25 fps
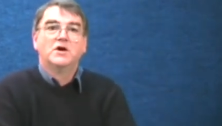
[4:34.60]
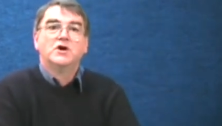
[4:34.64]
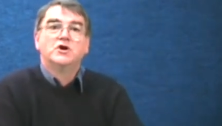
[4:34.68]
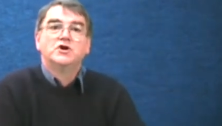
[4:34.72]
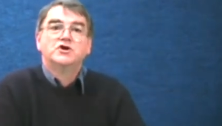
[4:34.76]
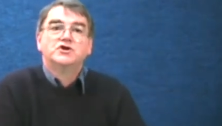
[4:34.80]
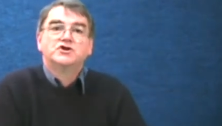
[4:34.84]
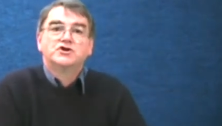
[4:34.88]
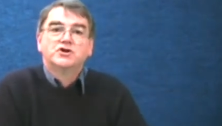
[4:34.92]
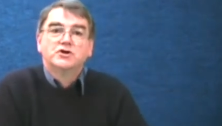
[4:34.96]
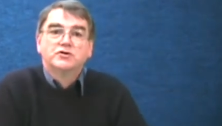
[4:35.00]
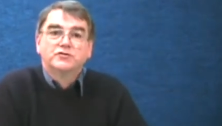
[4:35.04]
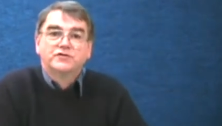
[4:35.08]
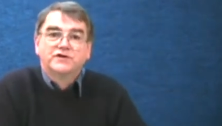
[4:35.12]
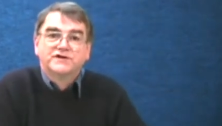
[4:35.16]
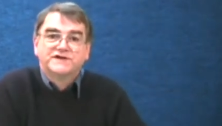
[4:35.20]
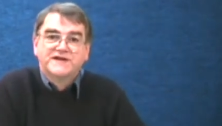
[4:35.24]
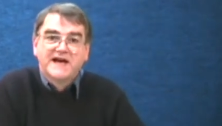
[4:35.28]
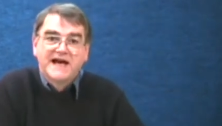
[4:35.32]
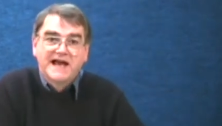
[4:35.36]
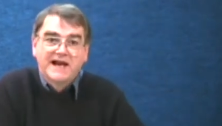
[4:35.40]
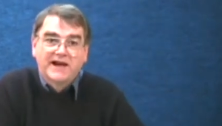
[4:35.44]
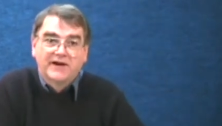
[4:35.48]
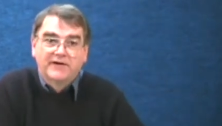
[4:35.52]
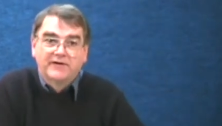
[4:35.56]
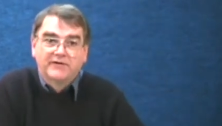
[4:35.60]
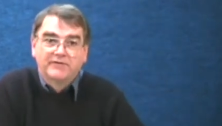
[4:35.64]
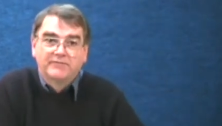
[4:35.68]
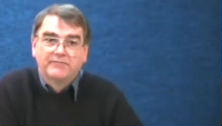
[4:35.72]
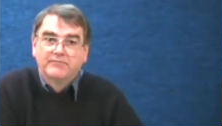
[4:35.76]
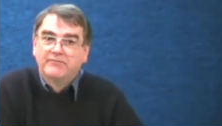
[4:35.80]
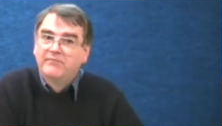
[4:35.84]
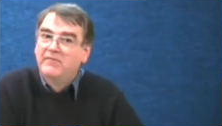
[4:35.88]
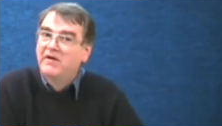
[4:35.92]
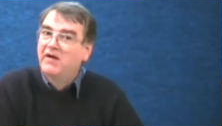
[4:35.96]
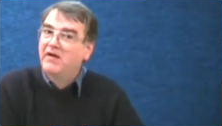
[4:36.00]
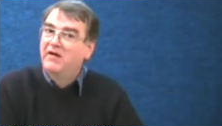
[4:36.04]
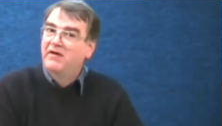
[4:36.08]
Shoot the talent.
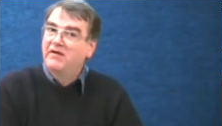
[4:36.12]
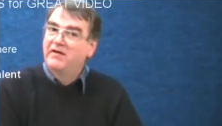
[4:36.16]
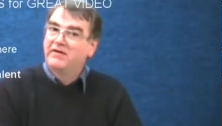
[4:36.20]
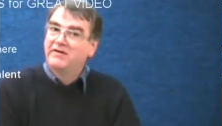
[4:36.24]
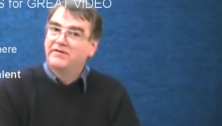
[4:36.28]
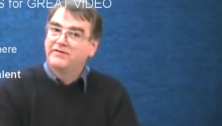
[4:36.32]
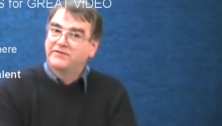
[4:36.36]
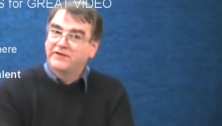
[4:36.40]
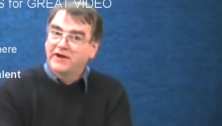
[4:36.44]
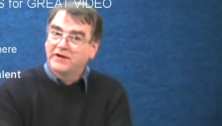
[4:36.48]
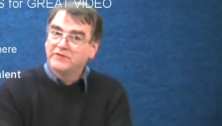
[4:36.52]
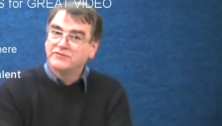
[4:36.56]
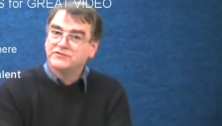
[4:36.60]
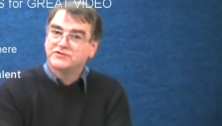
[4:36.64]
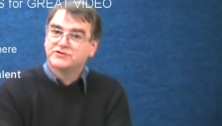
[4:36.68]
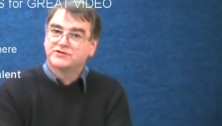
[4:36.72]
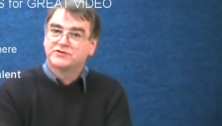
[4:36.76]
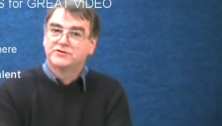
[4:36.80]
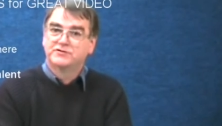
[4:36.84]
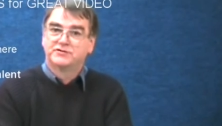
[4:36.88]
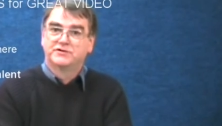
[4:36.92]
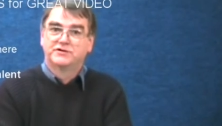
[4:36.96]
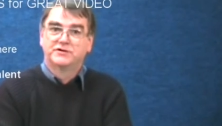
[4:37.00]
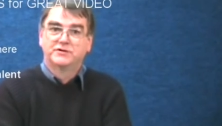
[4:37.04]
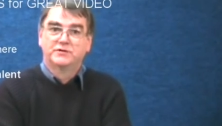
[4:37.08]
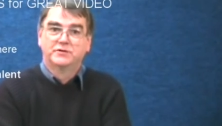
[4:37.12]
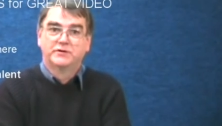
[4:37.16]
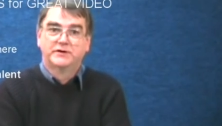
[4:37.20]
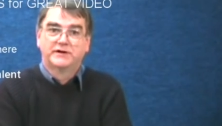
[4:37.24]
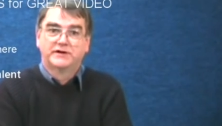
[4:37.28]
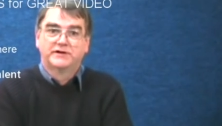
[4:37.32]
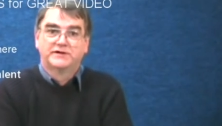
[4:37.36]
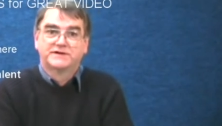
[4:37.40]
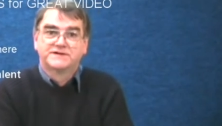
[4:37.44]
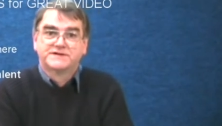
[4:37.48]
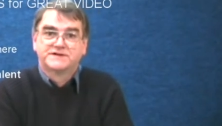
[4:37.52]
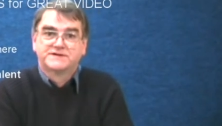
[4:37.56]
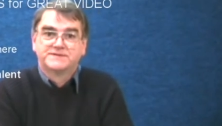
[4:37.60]
Don't shoot the
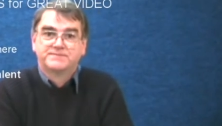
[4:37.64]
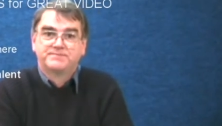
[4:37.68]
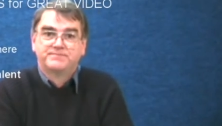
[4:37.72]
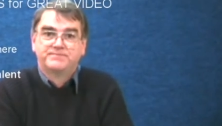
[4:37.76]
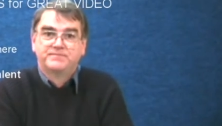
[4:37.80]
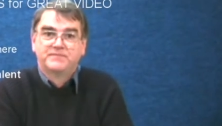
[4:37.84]
audience.